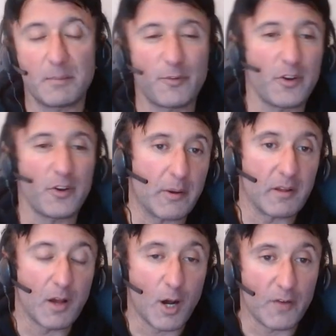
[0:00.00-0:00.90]
Before you know
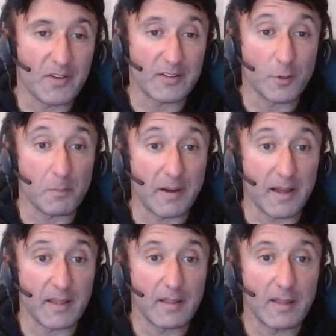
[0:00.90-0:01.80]
it, half an hour's gone
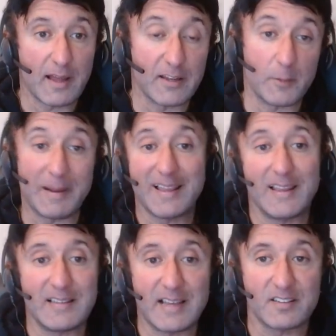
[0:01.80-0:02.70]
by and you're back at
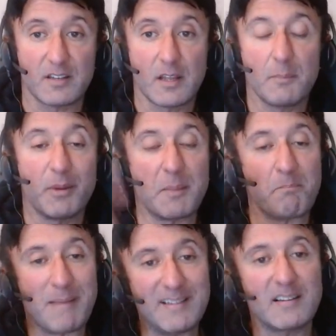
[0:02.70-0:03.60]
your desk. But it
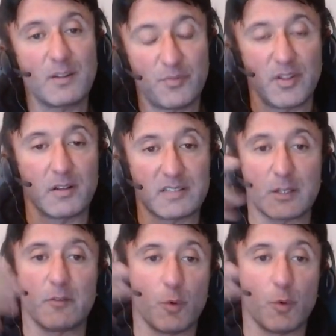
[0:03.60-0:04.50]
mentally feels
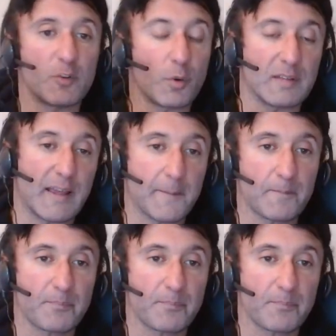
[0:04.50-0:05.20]
like you've worked all day.